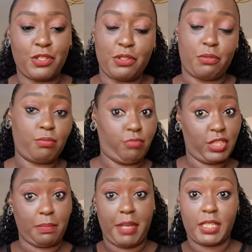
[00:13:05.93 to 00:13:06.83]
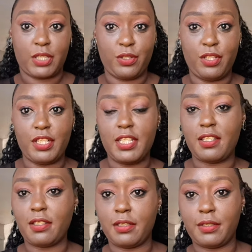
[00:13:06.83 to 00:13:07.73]
you know, smell good
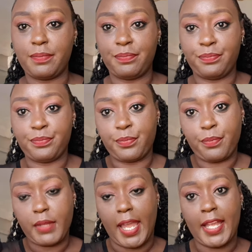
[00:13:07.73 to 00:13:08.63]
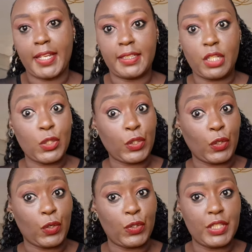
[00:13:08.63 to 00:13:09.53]
and
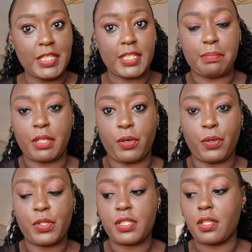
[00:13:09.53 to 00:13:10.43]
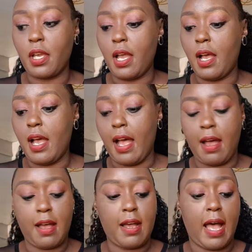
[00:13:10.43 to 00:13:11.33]
look good, because
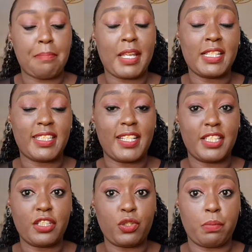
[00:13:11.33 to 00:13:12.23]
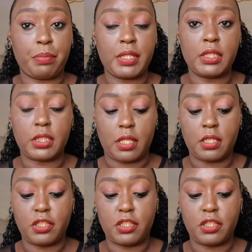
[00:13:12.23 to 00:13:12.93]
I'm intending to build